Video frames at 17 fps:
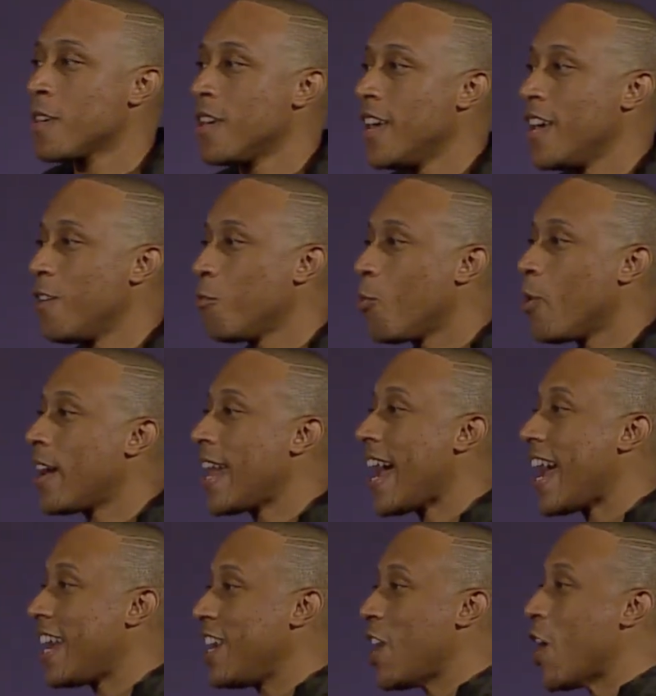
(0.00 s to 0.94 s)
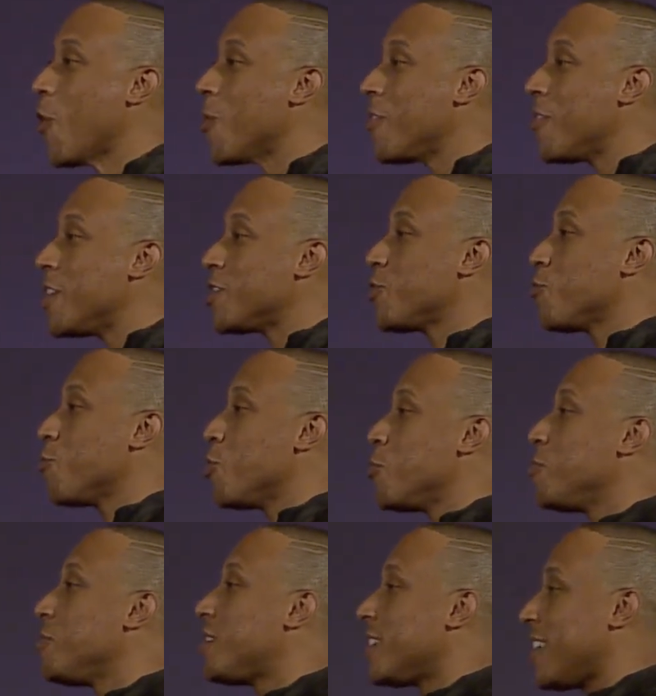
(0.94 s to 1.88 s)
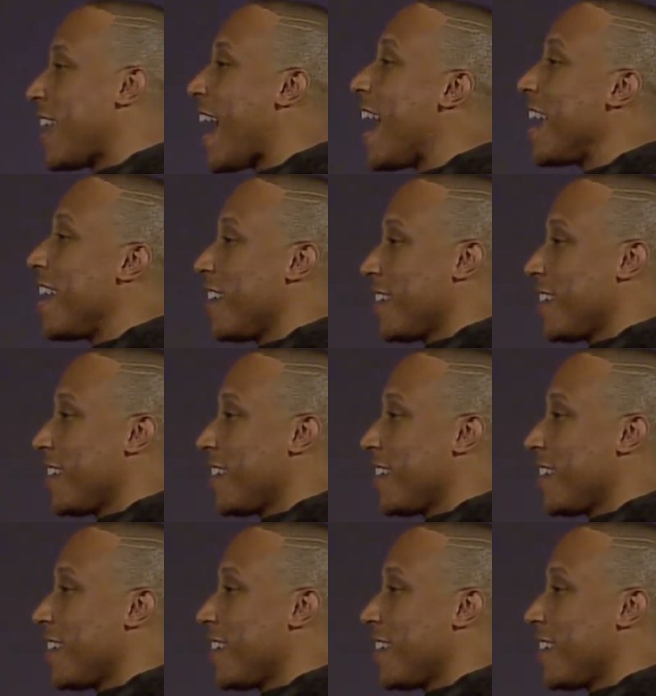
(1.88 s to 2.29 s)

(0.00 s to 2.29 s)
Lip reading: And what I know in this room tonight